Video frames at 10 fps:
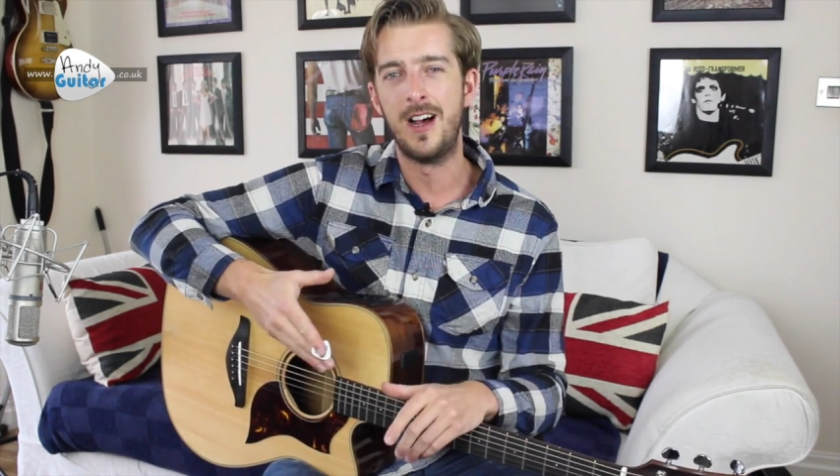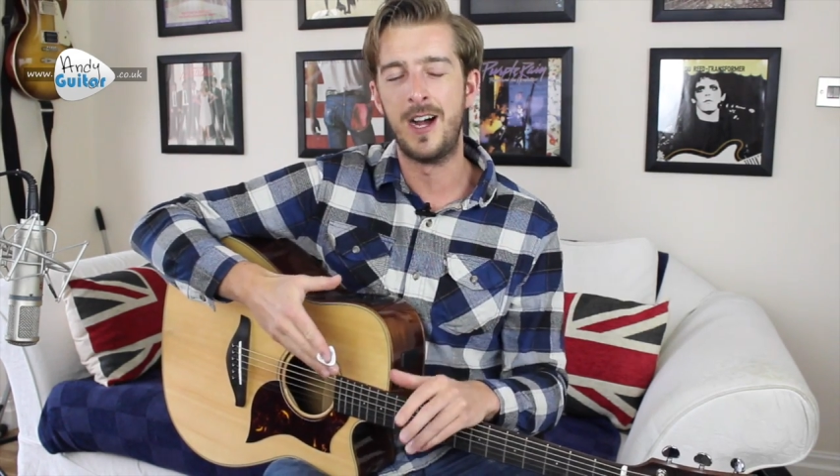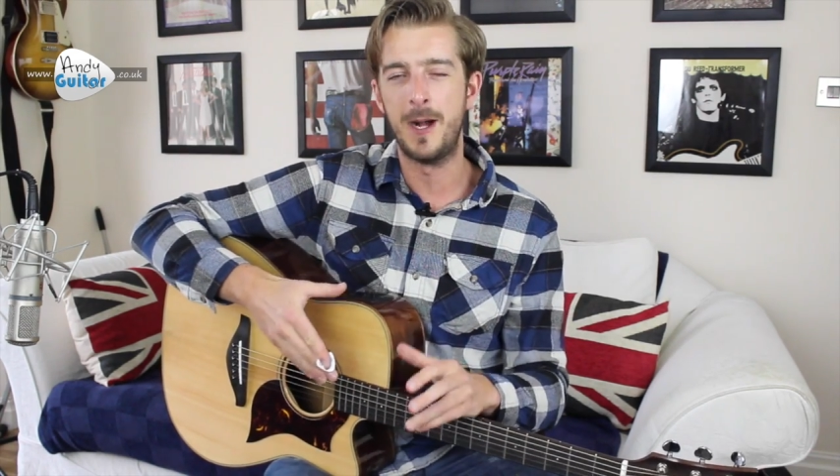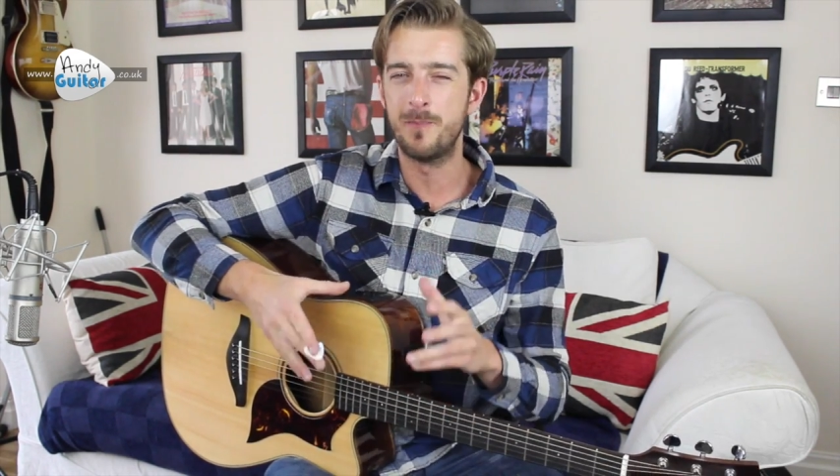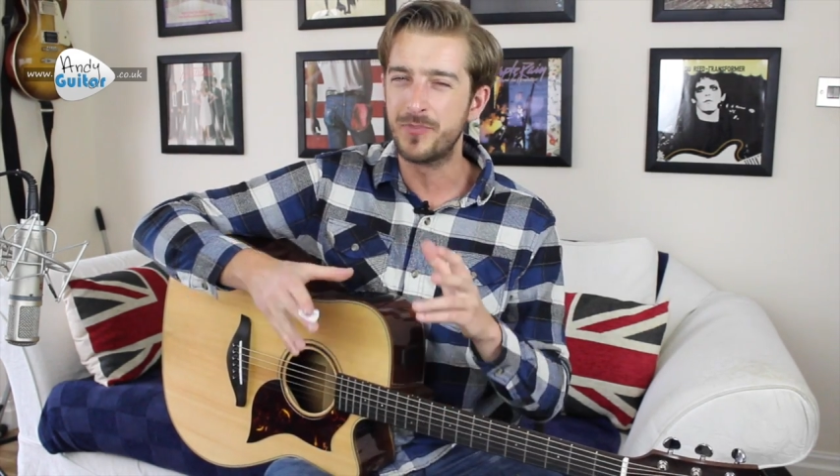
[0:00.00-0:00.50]

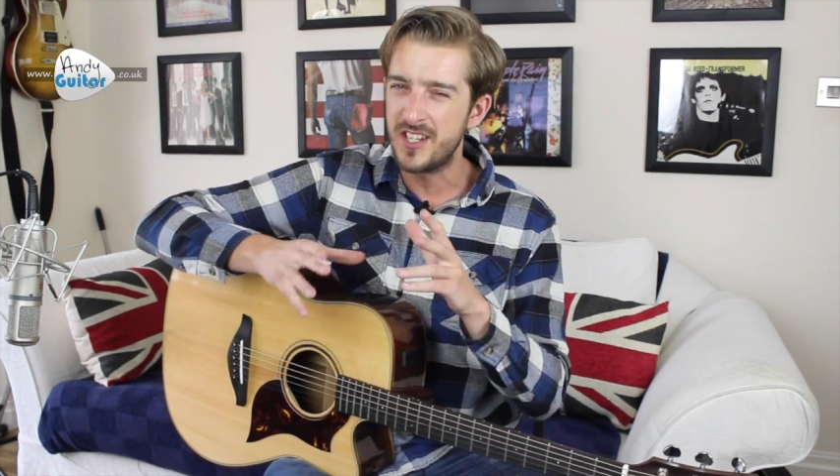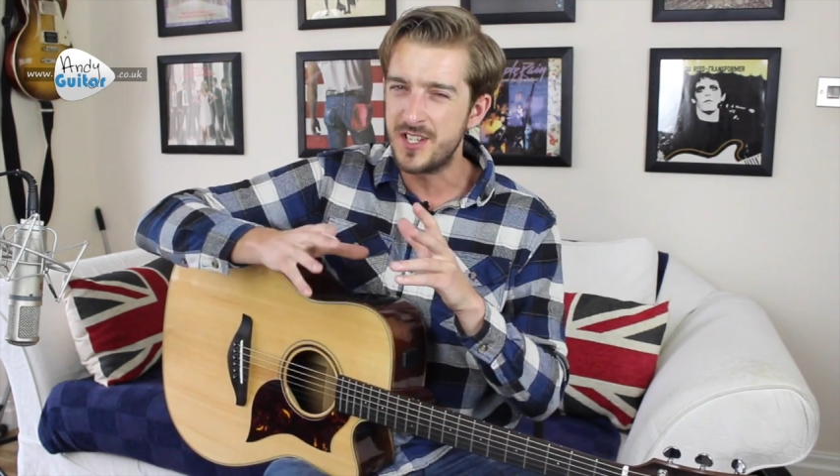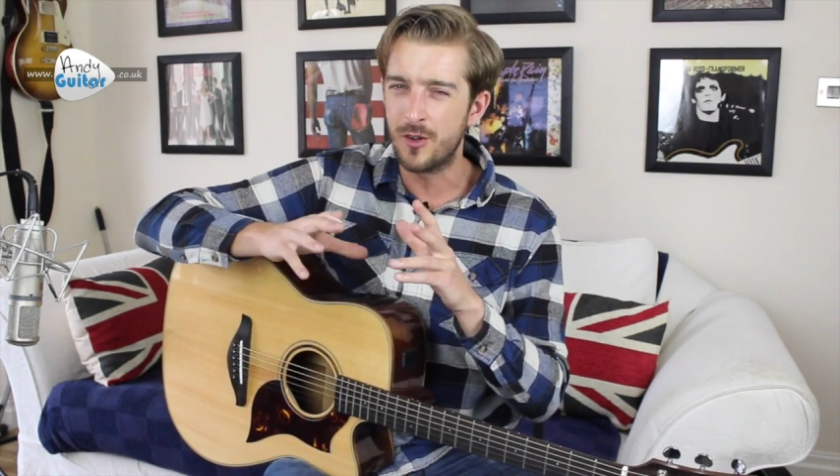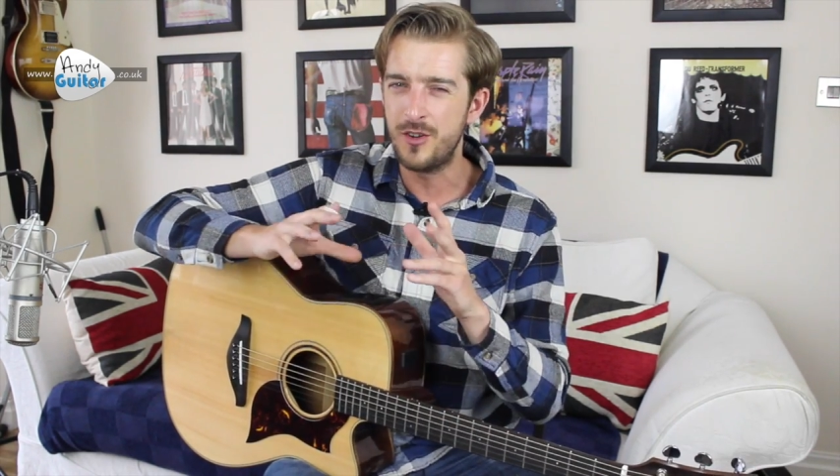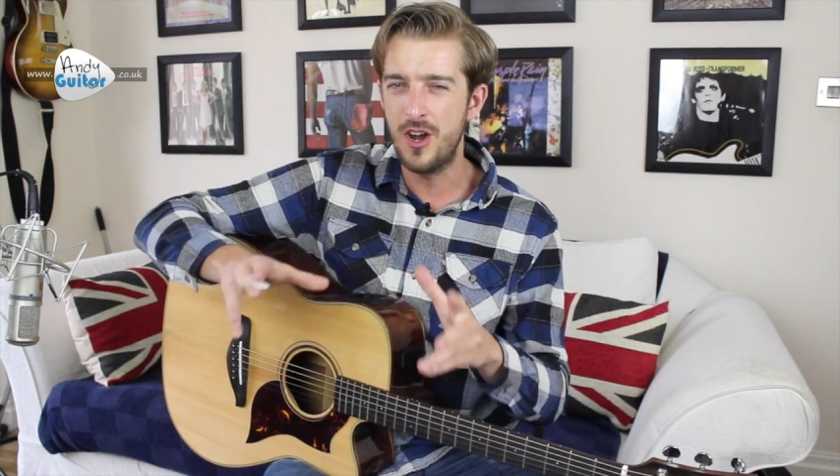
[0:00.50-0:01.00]
um,
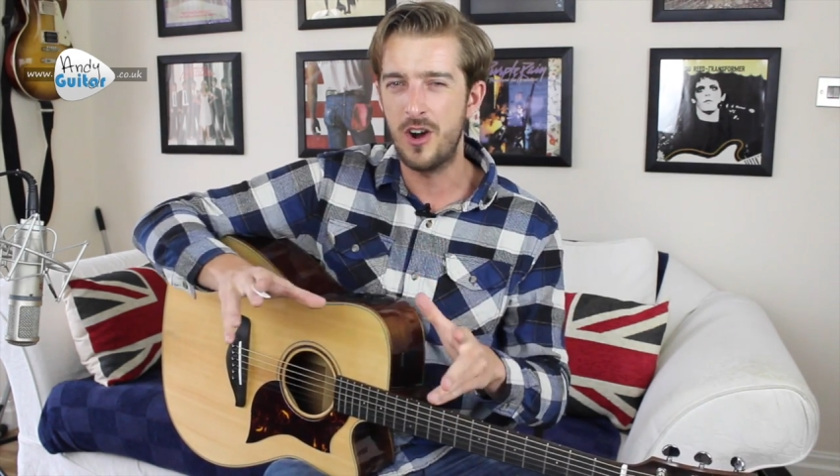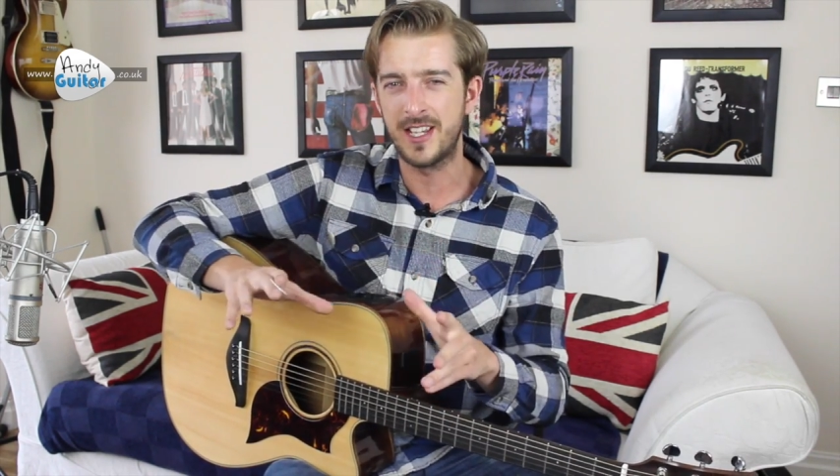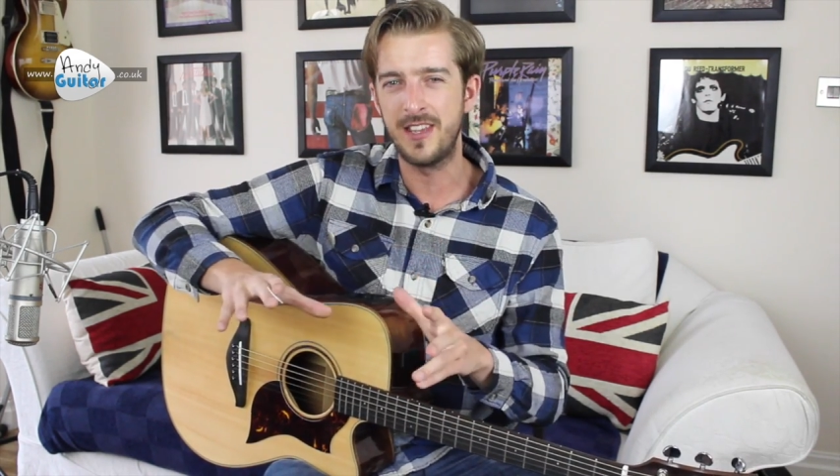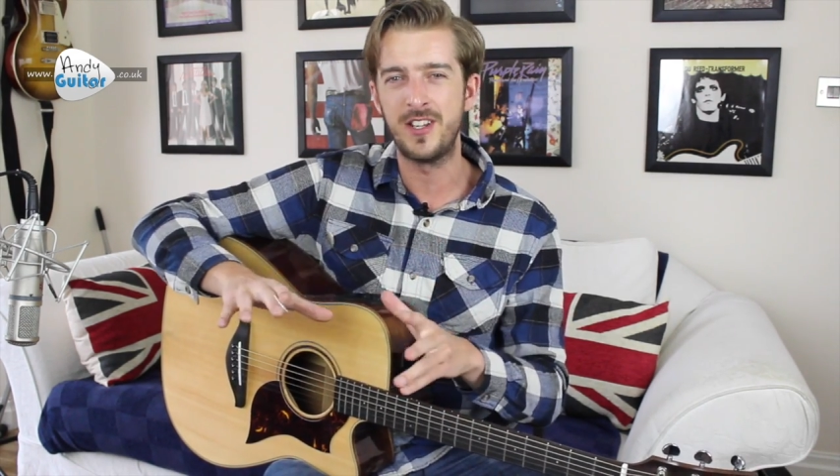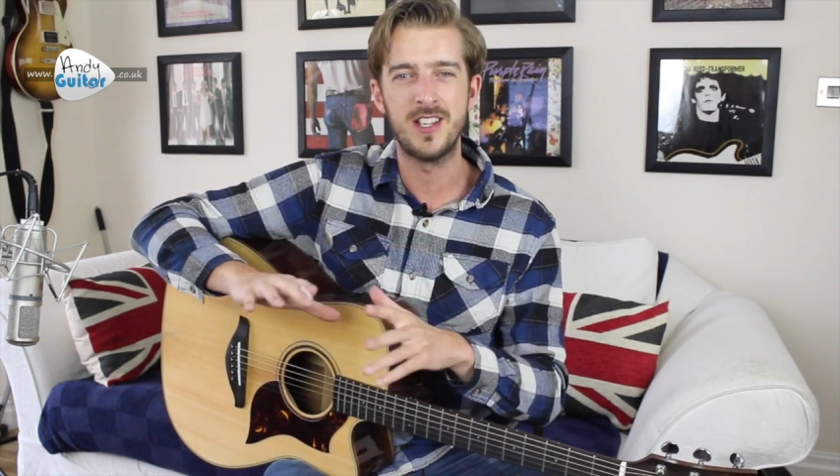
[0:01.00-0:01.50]
you're
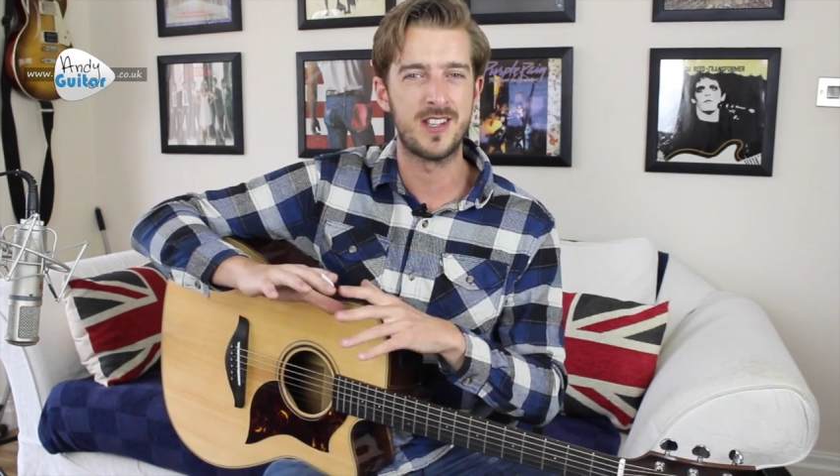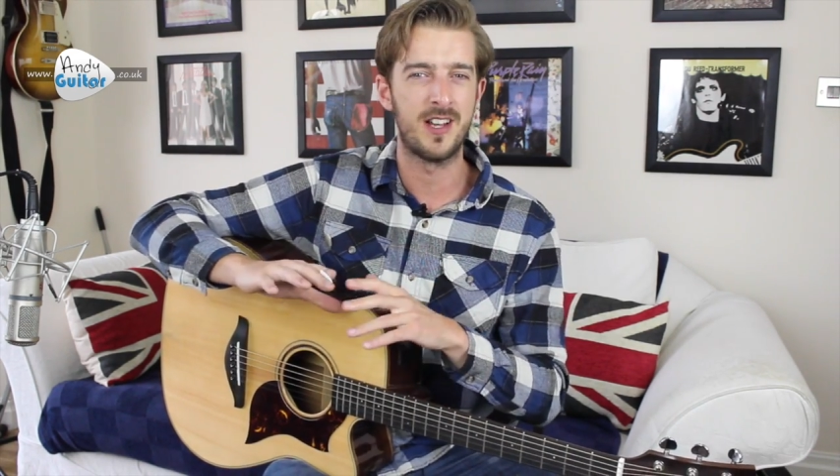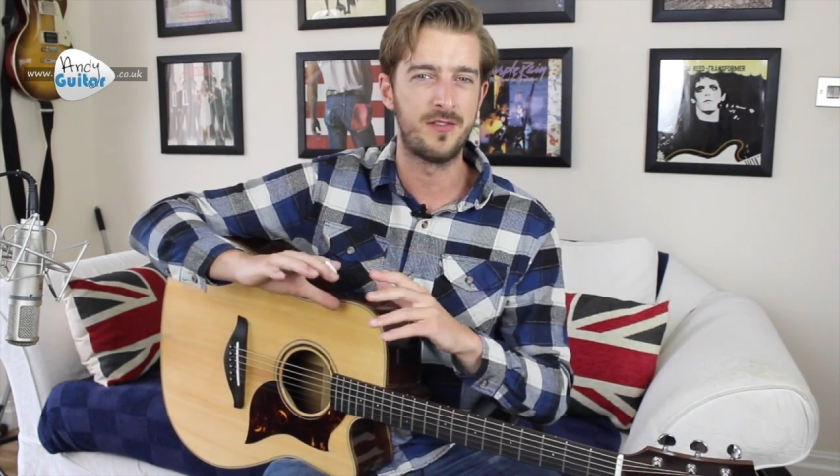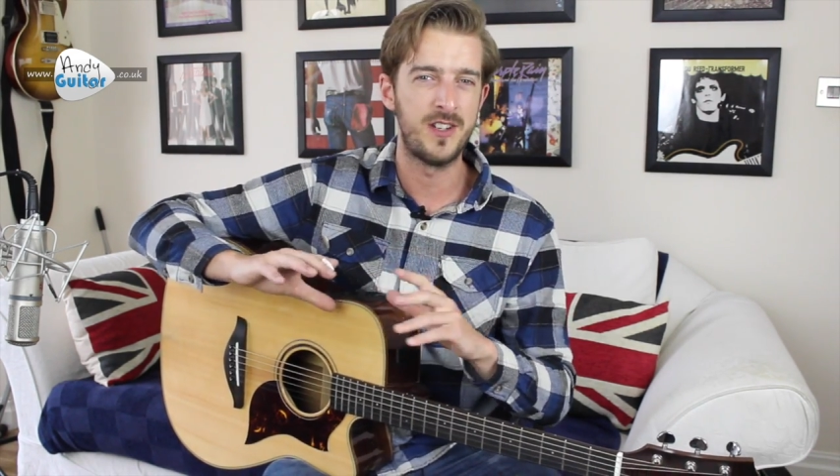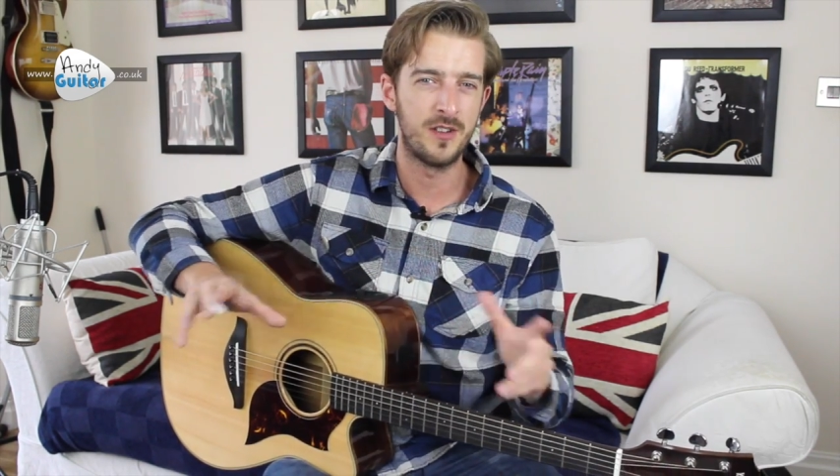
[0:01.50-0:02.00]
not giving
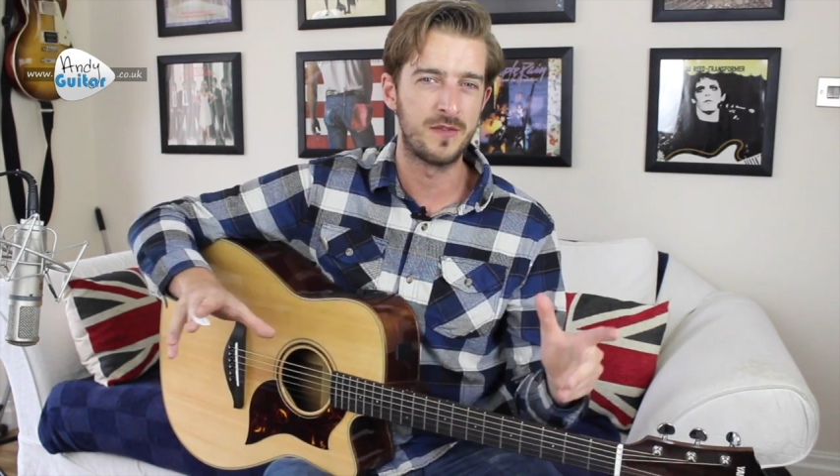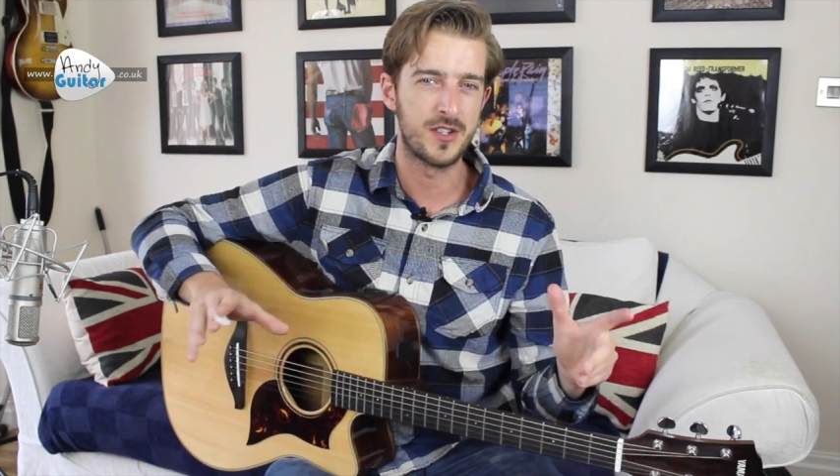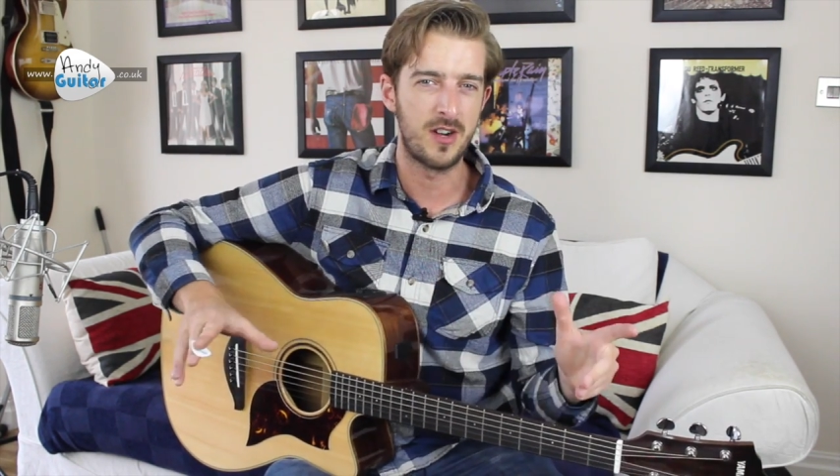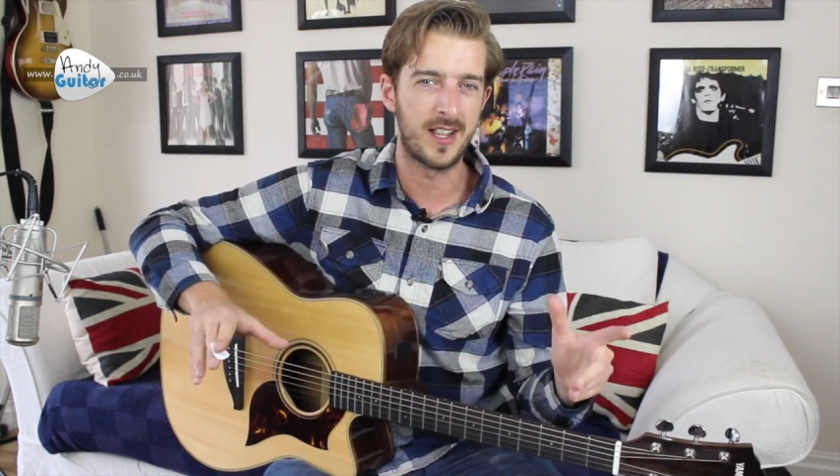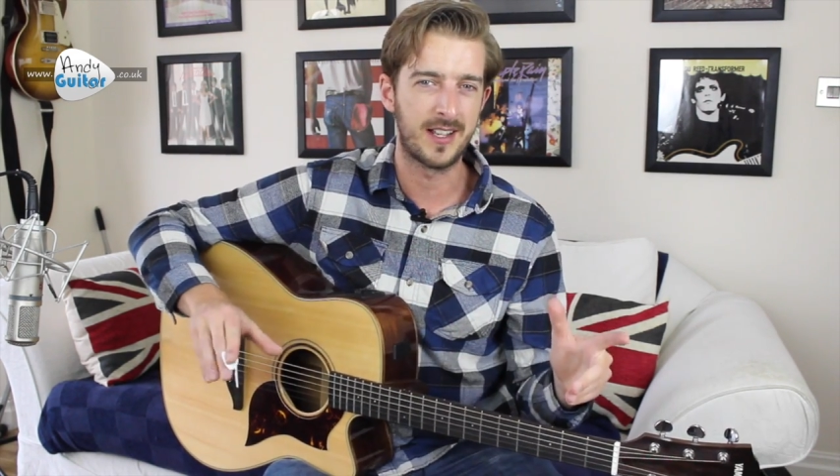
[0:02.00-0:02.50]
yourself enough song